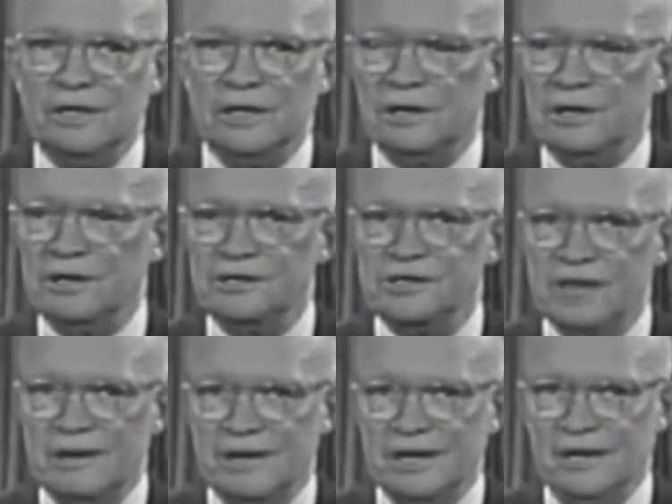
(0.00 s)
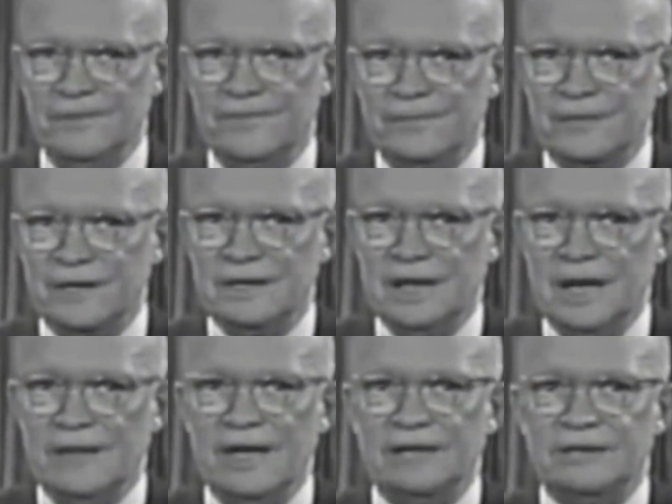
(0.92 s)
will learn charity,
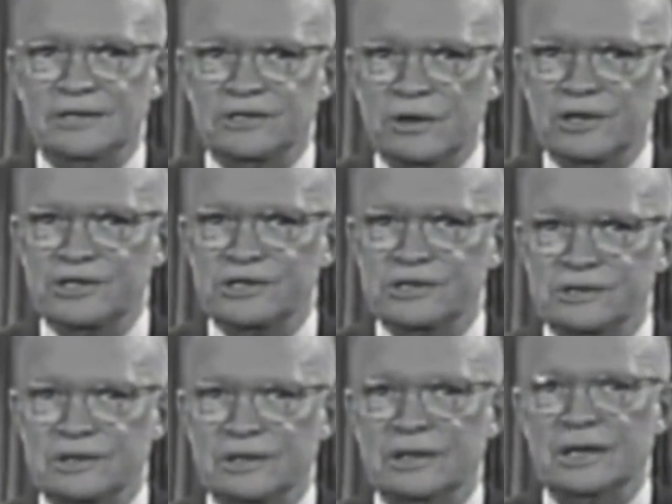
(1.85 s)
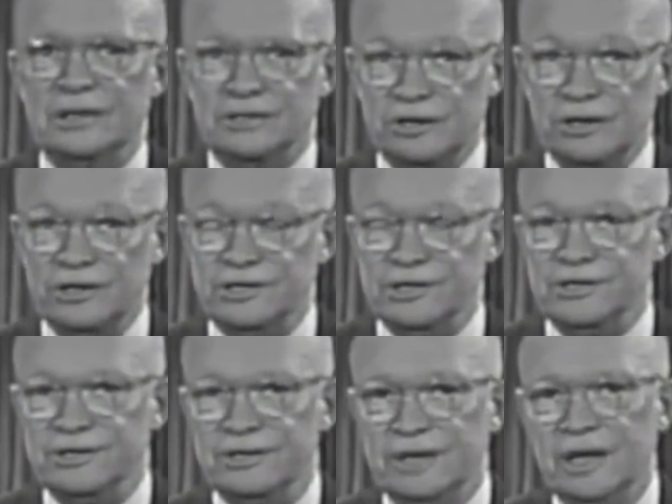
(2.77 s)
and that the sources,
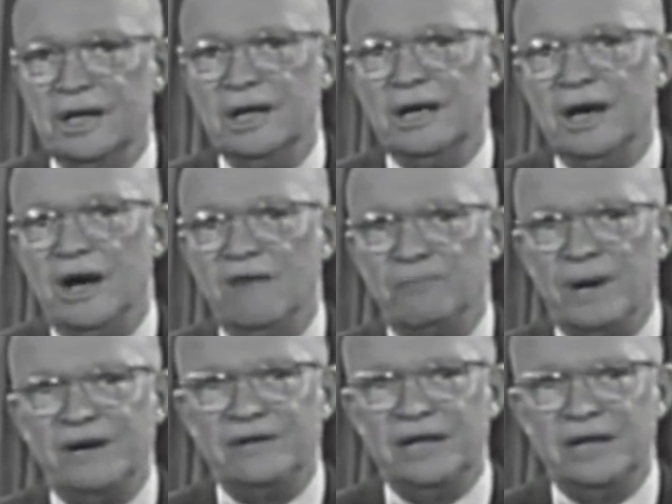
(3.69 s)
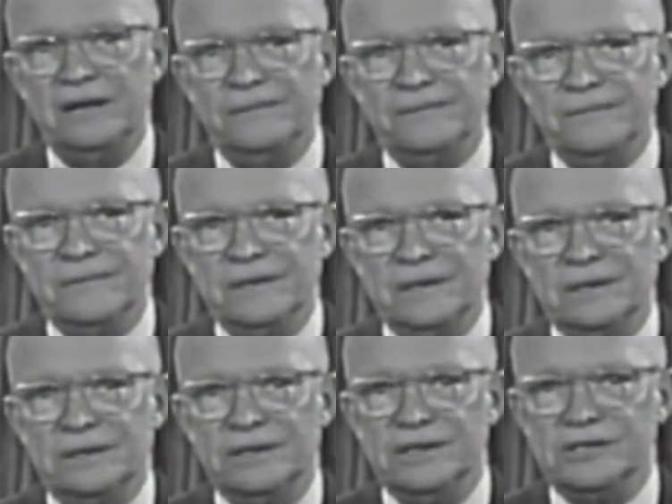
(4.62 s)
scourges of poverty,
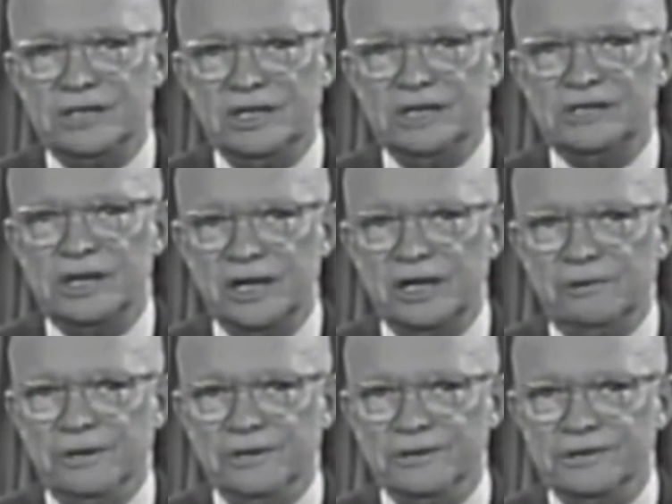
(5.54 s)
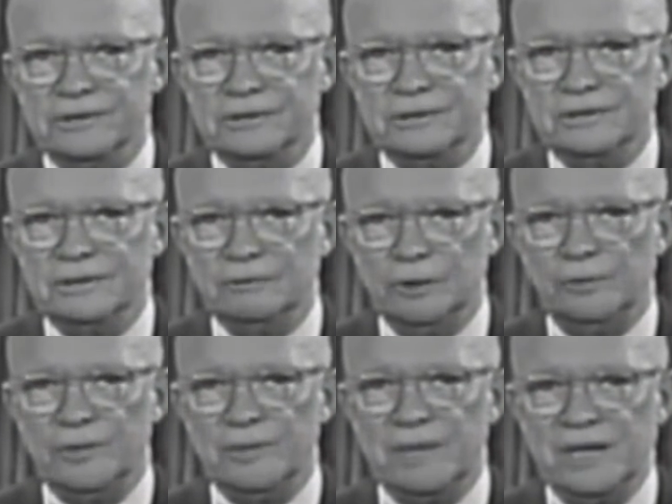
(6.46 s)
disease, and ignorance
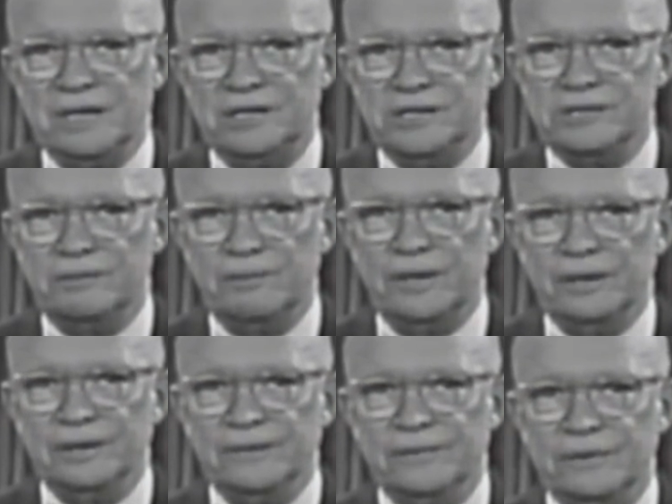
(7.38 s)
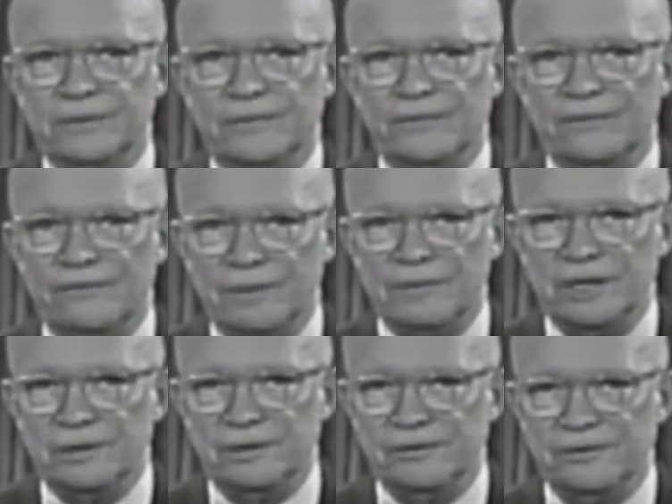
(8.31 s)
will be made disappear from
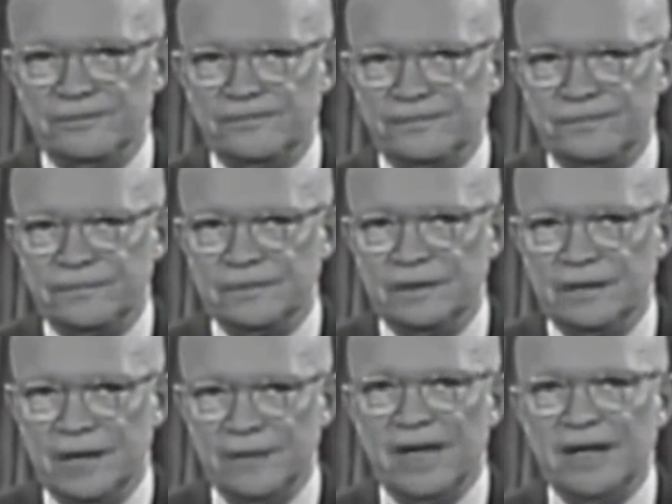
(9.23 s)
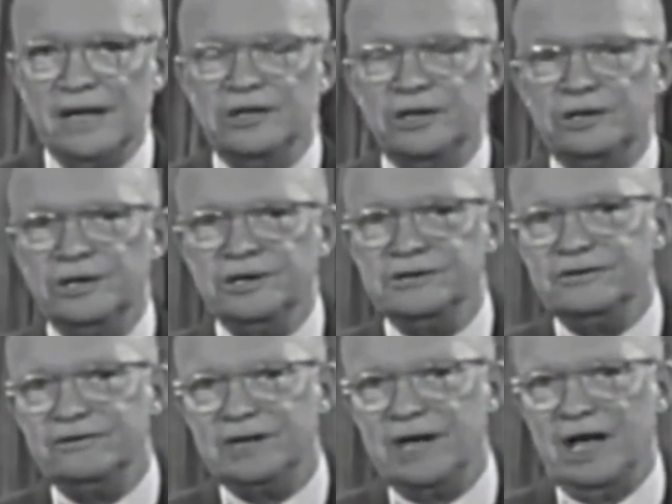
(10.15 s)
the earth, and that in the
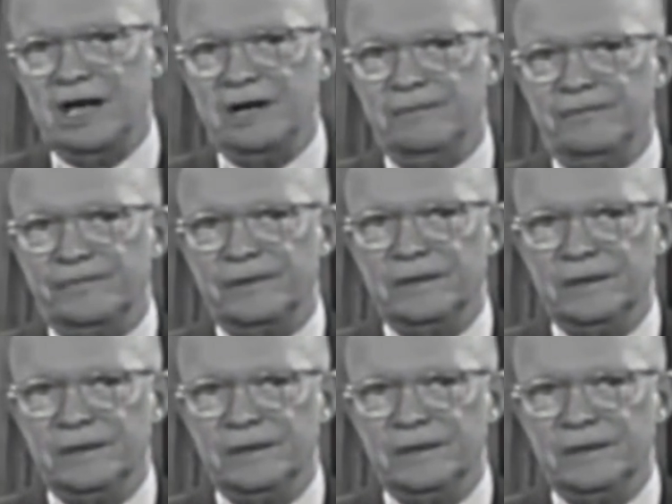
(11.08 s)
goodness of time